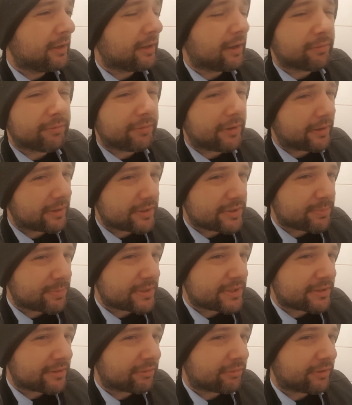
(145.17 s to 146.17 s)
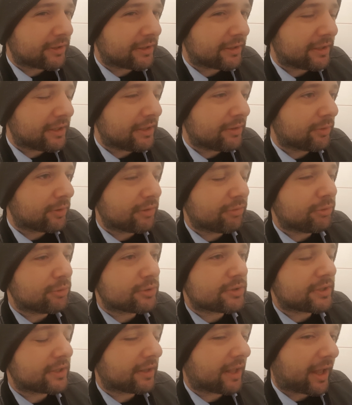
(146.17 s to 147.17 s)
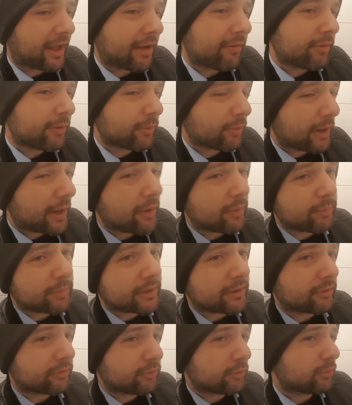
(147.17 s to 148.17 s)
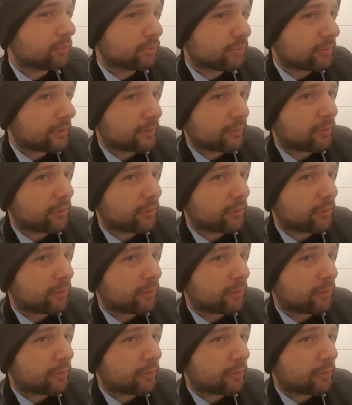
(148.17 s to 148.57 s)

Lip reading: a very specific need, or if you still have it around because you've